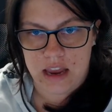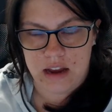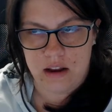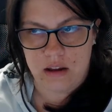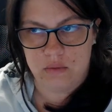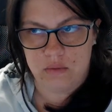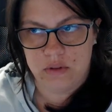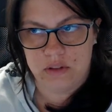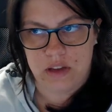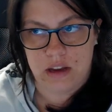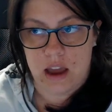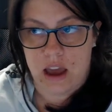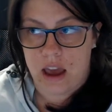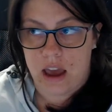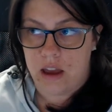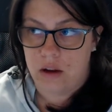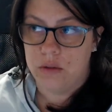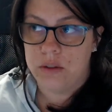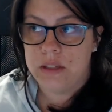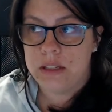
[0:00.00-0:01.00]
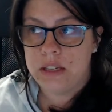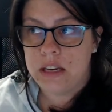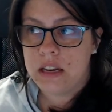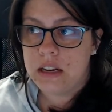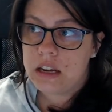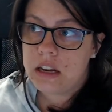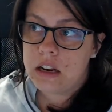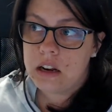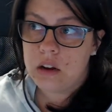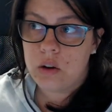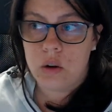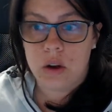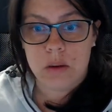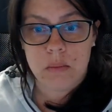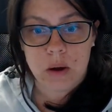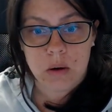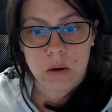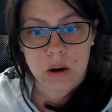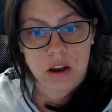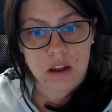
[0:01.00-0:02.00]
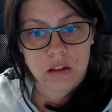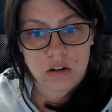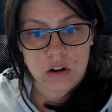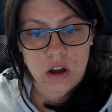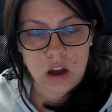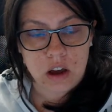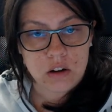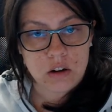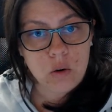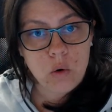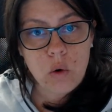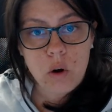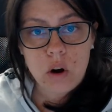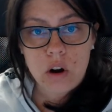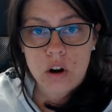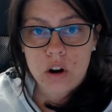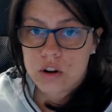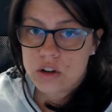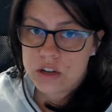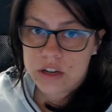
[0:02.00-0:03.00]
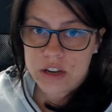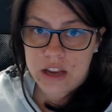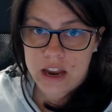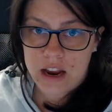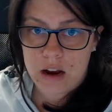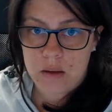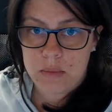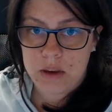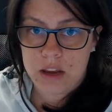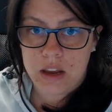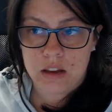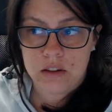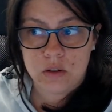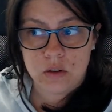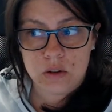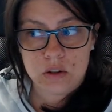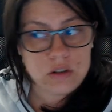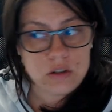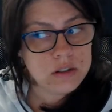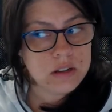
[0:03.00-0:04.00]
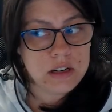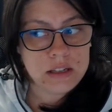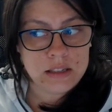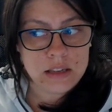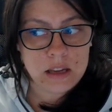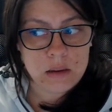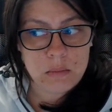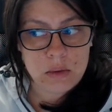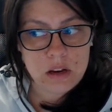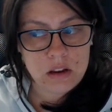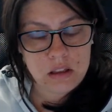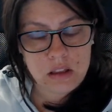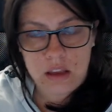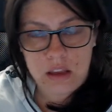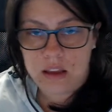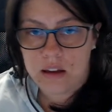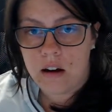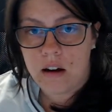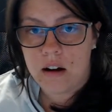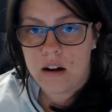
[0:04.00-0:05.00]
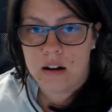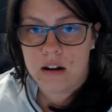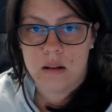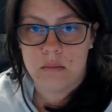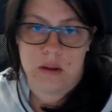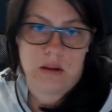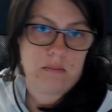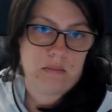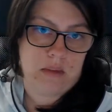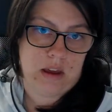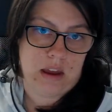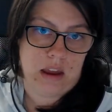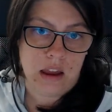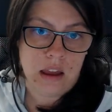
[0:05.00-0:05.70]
And I was like, I don't see a need in going to my regular doctor or urgent care because they're just going to send me to the ER and admit me.